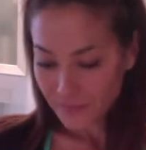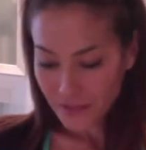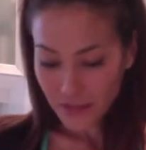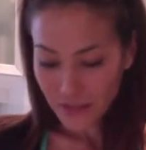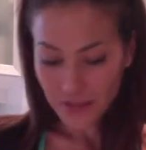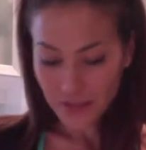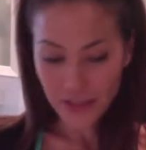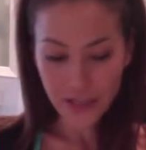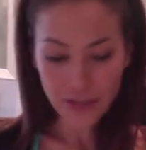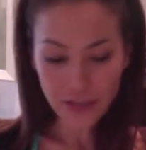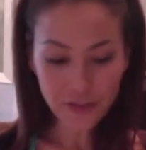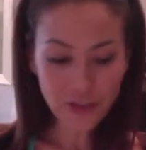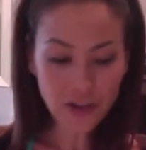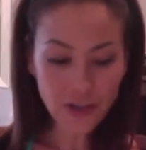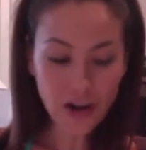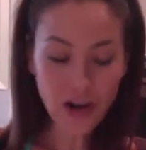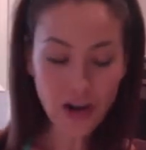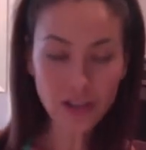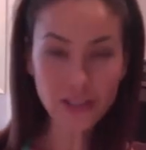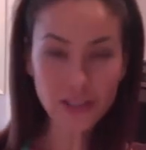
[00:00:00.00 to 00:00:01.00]
the inner
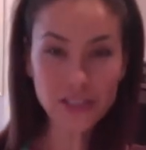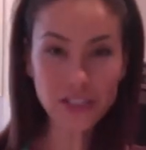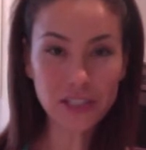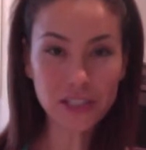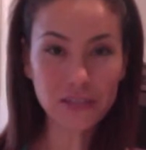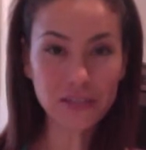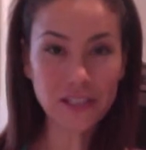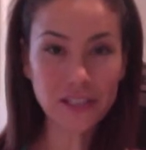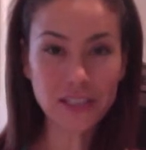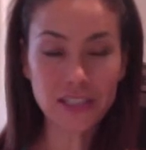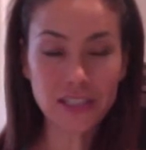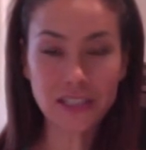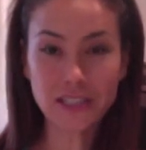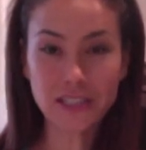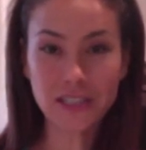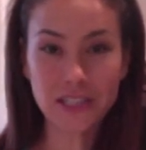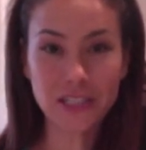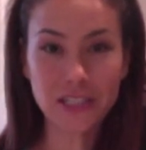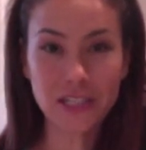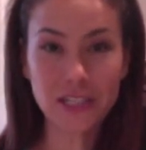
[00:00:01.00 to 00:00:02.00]
ecology of our
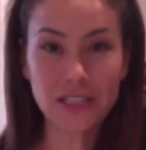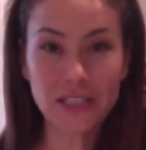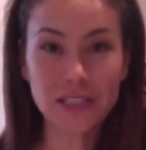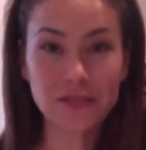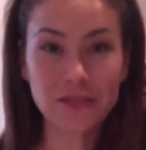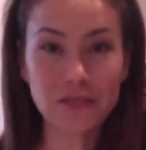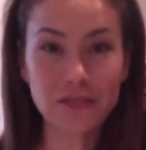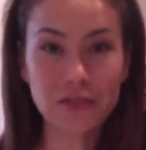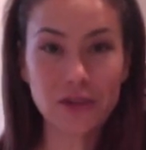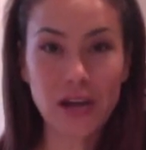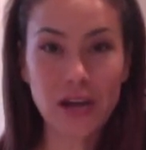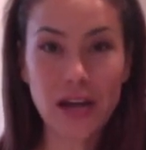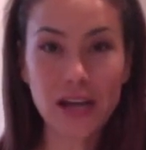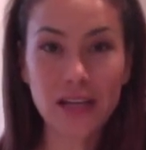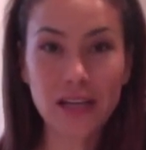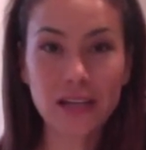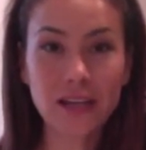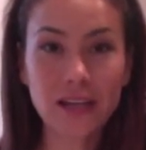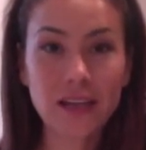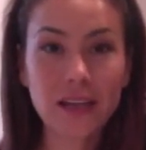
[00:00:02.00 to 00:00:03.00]
digestive
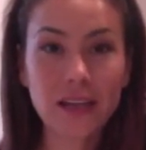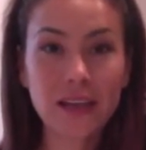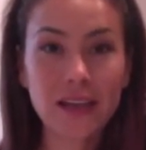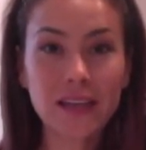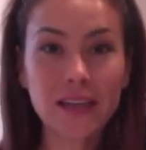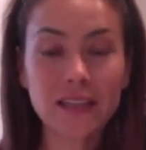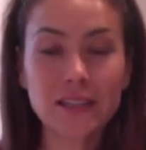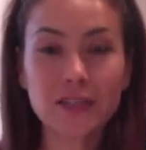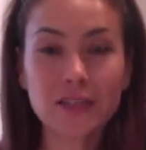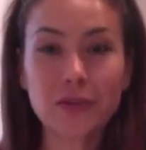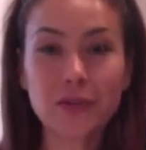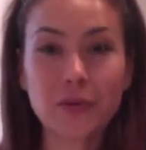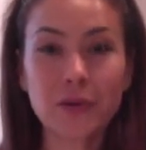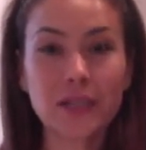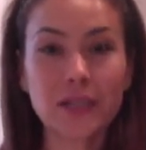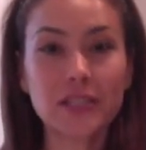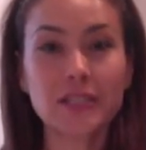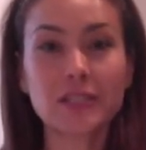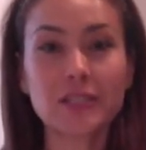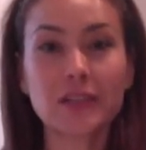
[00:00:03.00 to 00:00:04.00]
tract. It's
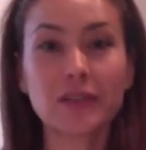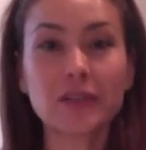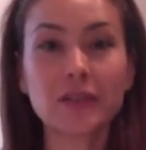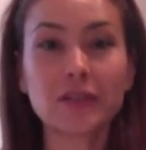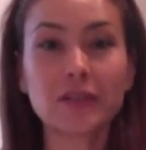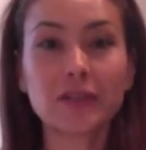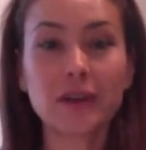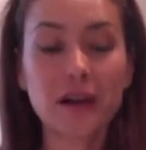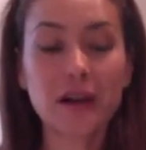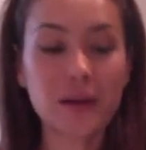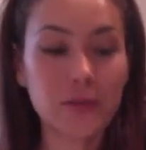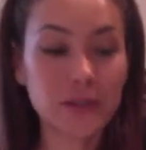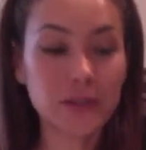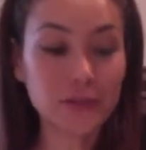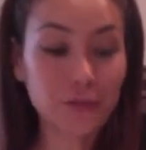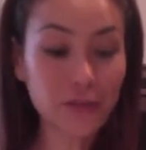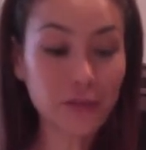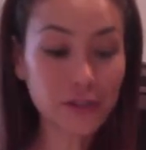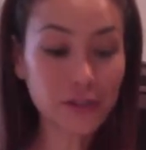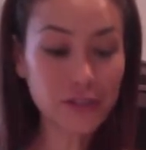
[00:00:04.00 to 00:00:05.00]
going to,
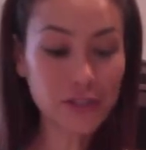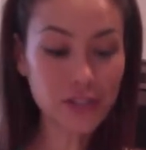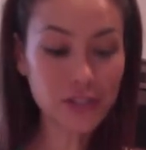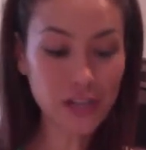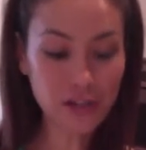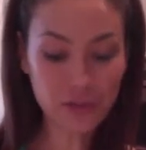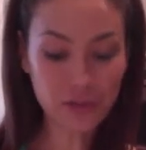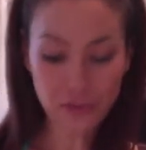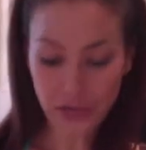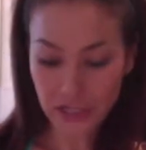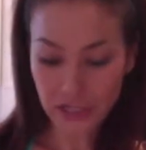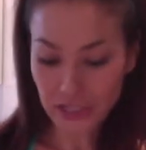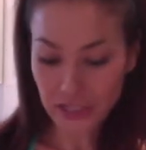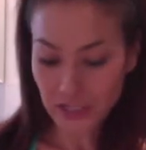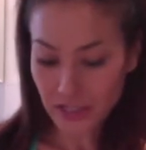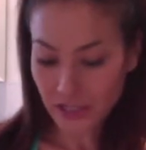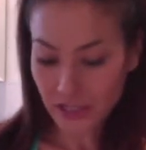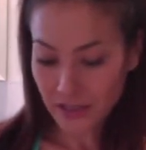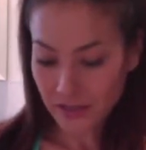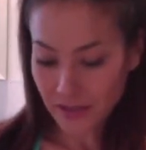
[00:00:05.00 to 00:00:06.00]
it's first
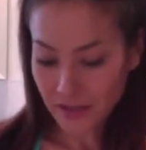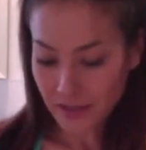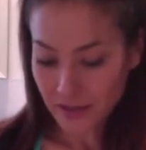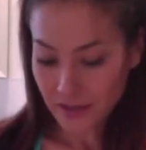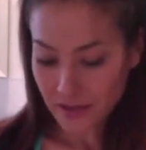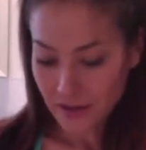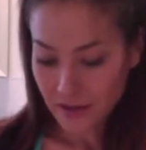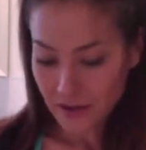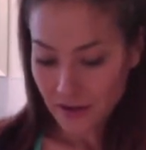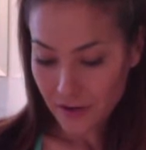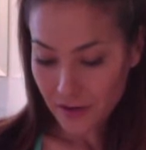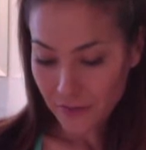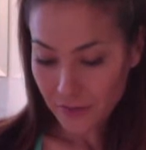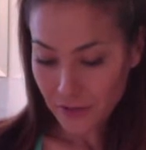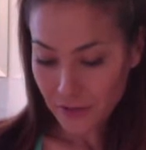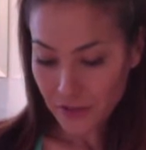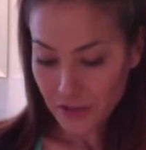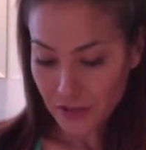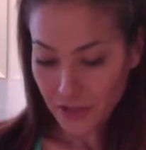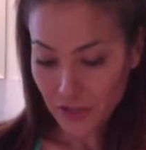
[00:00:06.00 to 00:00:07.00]
generation
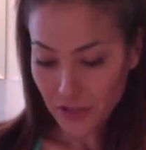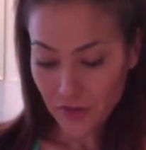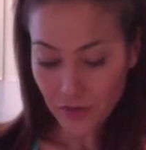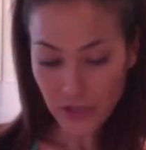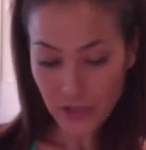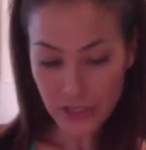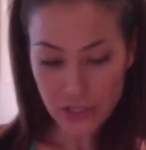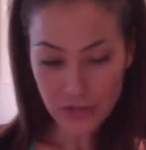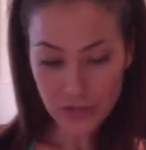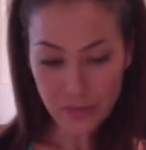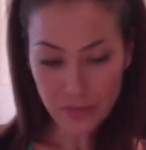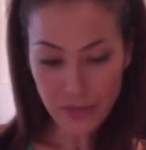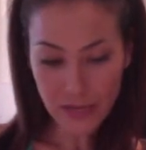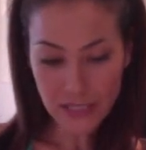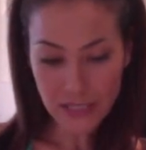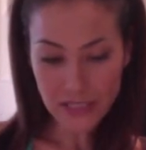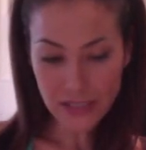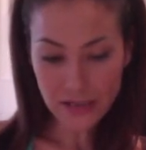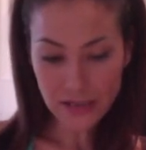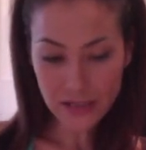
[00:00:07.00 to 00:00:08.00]

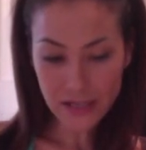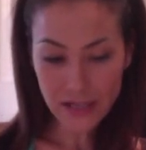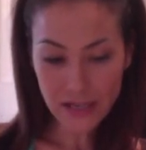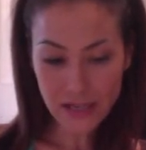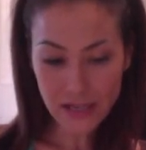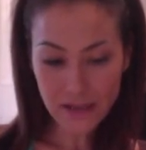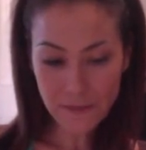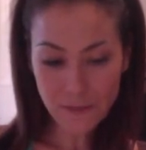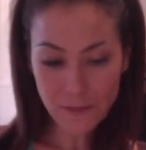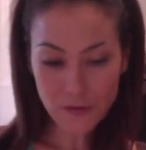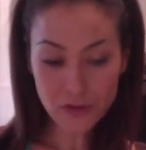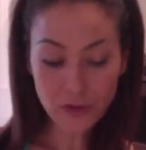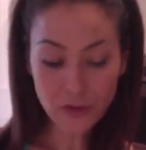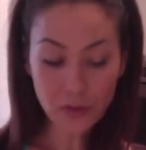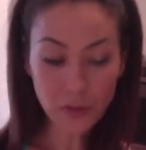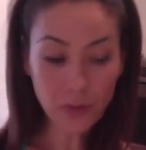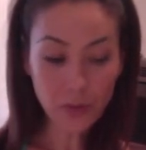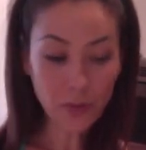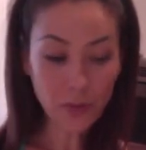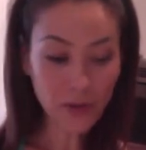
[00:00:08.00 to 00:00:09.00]
bacteria,
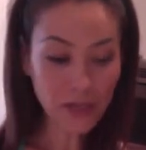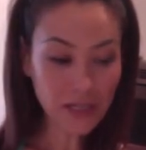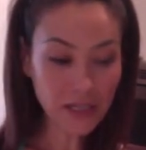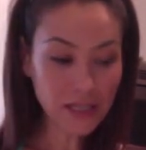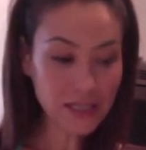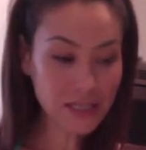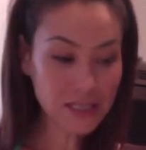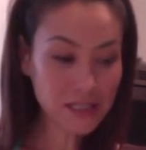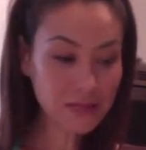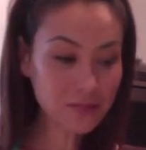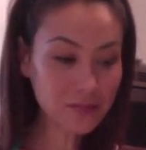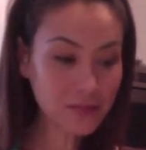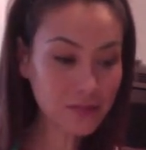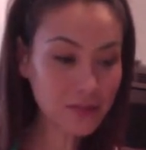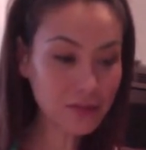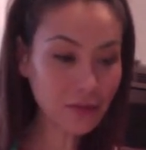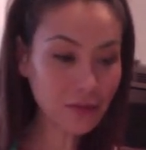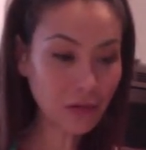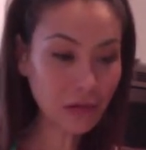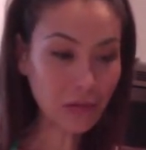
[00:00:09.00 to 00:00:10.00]
soul organisms.
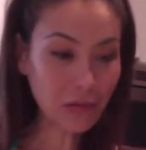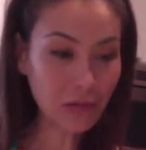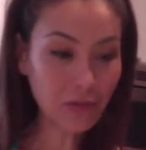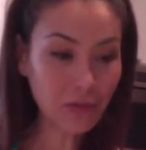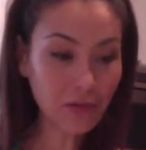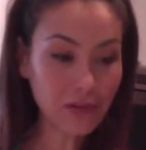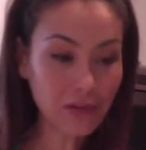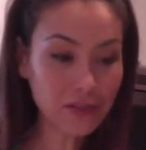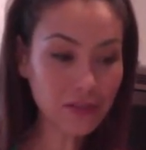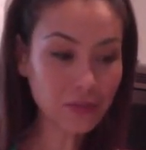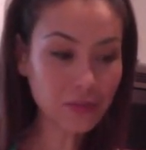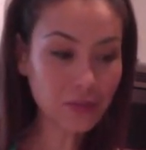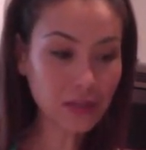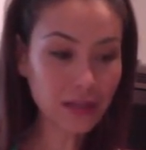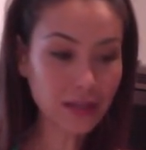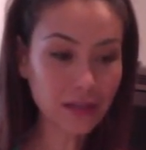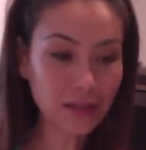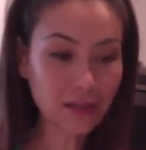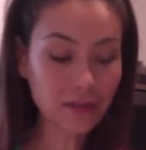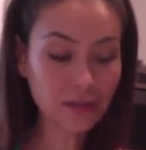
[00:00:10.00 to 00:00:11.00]
So once
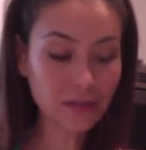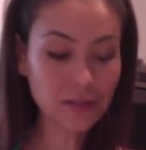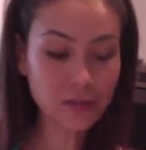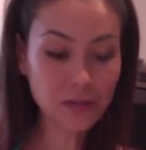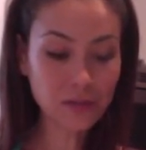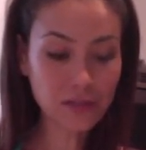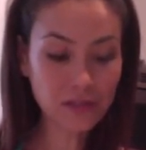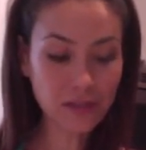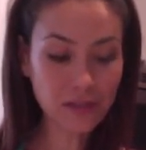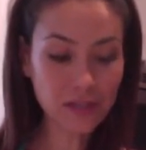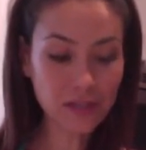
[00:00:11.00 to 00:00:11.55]
we start